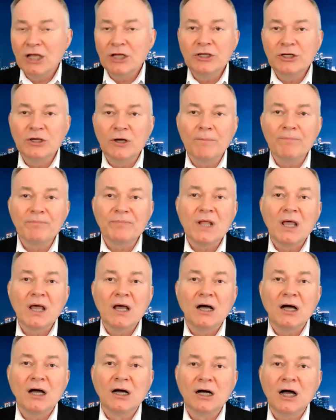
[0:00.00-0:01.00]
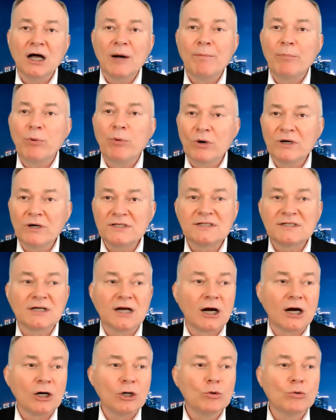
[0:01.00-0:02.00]
You know, a porn
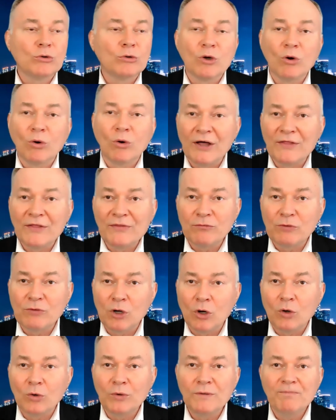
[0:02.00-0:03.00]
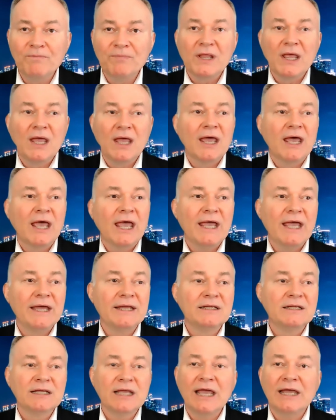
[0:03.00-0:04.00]
star who would go on the road
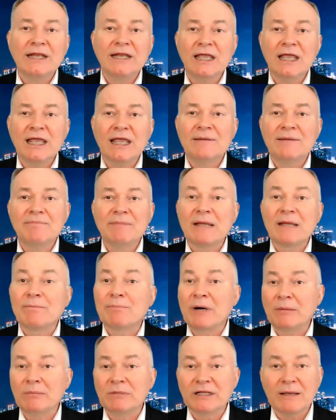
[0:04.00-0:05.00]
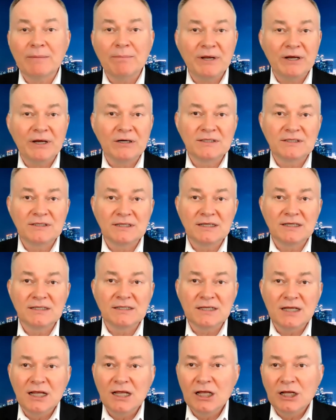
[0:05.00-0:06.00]
and and and make public
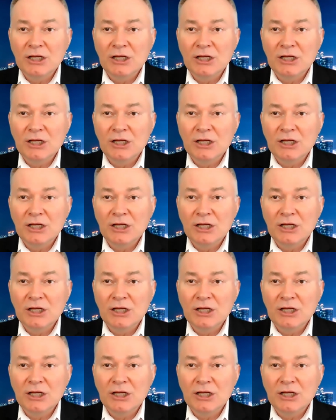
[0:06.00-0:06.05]
appearances,